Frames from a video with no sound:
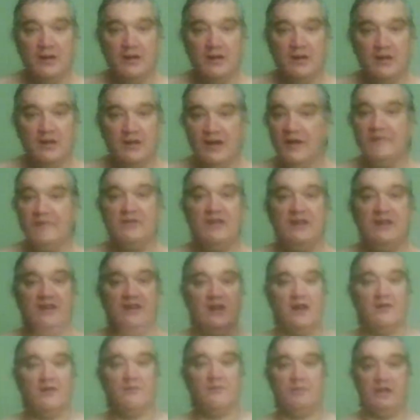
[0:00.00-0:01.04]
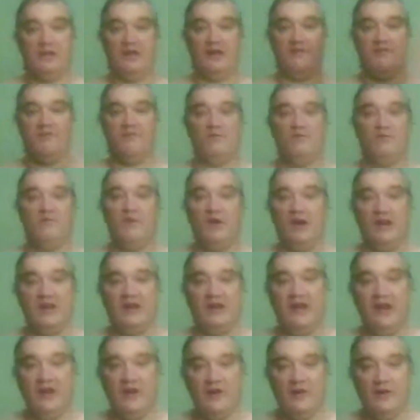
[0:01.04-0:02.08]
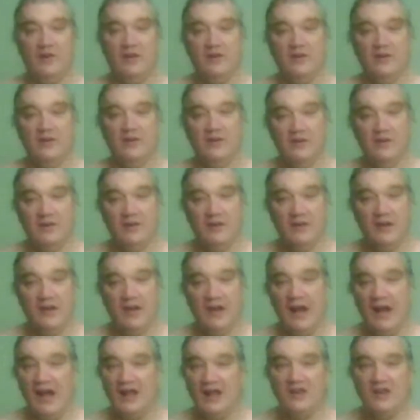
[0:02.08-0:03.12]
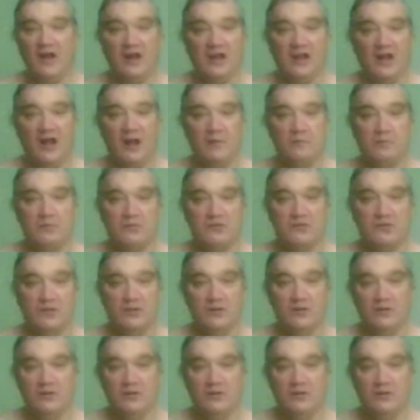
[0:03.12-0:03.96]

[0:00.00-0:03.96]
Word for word: then everything's up in the fucking air. I thought God was